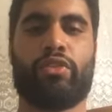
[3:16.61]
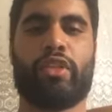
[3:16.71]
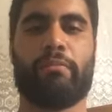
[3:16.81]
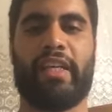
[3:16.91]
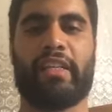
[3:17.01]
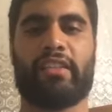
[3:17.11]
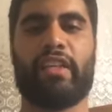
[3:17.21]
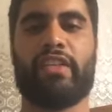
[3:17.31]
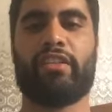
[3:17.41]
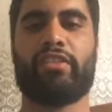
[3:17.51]
You can make it
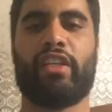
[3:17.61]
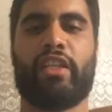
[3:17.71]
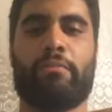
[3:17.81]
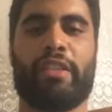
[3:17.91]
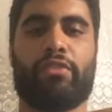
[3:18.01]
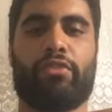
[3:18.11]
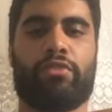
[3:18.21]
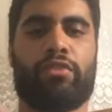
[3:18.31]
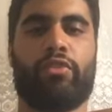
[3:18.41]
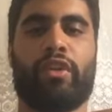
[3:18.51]
either a drink, but
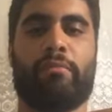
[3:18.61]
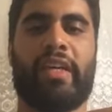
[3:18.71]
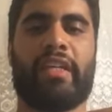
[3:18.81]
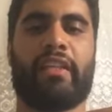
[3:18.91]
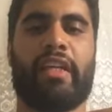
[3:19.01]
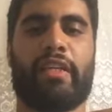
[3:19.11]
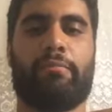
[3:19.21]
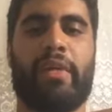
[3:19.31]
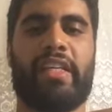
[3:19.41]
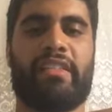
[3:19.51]
also you can make it like a
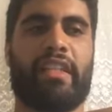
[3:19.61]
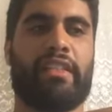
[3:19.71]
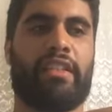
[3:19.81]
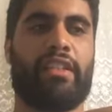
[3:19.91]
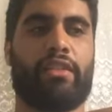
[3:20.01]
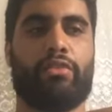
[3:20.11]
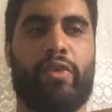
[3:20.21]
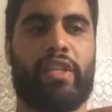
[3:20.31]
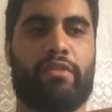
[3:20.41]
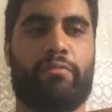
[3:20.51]
paste and eat it
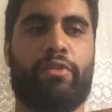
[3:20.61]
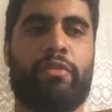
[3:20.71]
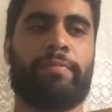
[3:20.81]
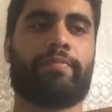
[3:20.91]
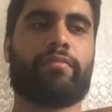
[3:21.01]
with a spoon.